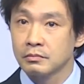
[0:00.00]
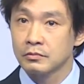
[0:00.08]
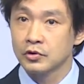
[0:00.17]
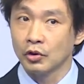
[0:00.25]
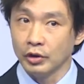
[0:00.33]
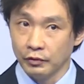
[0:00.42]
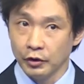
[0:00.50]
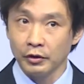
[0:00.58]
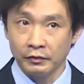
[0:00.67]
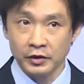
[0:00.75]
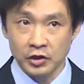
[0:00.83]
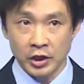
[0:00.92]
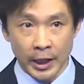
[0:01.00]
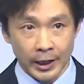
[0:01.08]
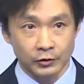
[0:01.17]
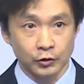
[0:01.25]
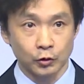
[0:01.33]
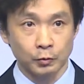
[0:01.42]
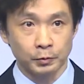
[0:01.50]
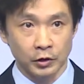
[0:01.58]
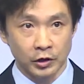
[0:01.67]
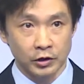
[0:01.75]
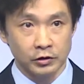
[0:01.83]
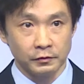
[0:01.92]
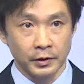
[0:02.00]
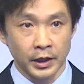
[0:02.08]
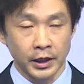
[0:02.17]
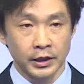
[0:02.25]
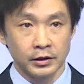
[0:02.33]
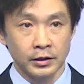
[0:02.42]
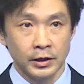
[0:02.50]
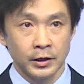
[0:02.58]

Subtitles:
So if you have a chance to participate